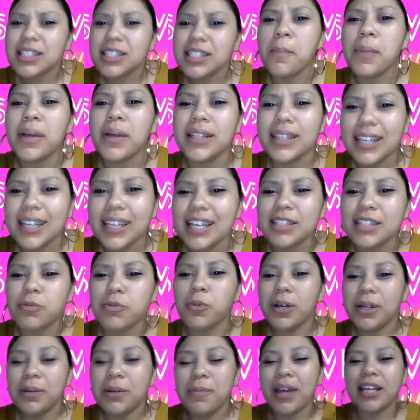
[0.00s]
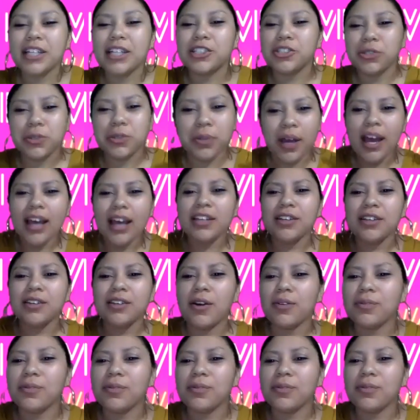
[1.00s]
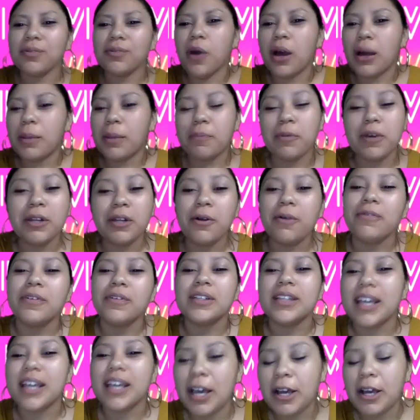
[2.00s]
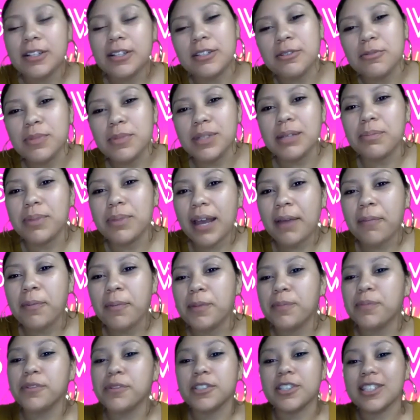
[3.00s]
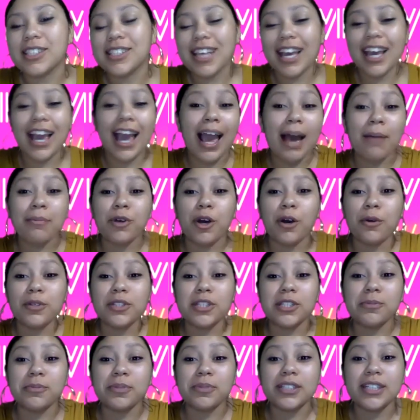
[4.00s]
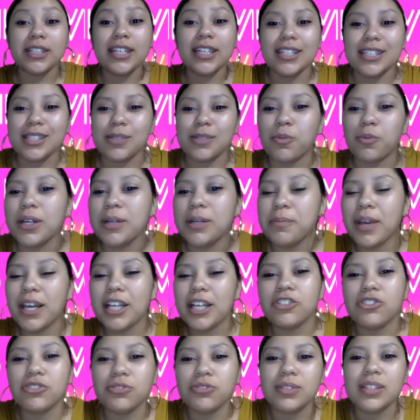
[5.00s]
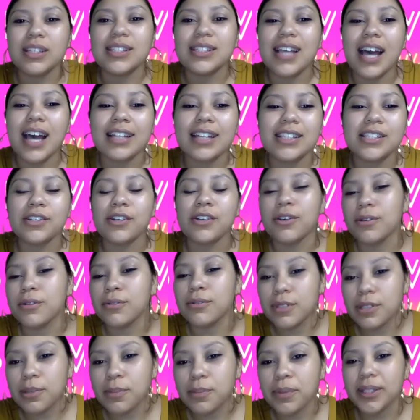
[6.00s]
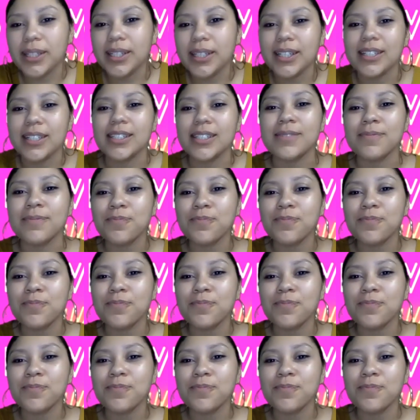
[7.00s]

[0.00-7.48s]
Belize? What made you, you know, we don't really hear too many Black people just say, hey, I'm going to Belize. What made you decide to go to Belize?